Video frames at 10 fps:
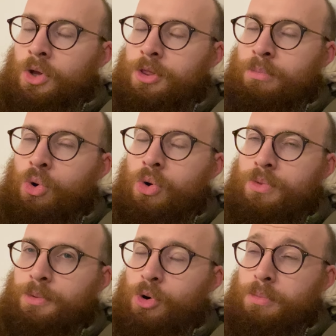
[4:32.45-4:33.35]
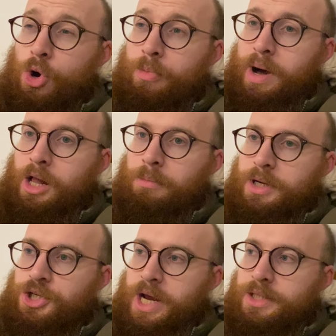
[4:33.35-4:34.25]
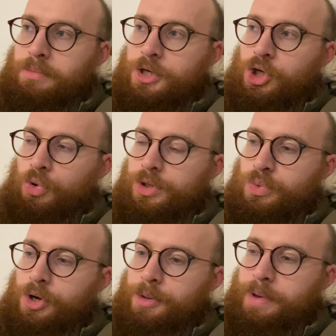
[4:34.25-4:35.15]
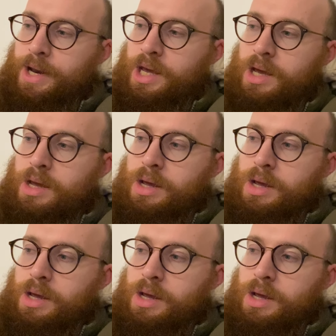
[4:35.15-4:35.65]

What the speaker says: The more mobile my chest and my shoulders were, the better.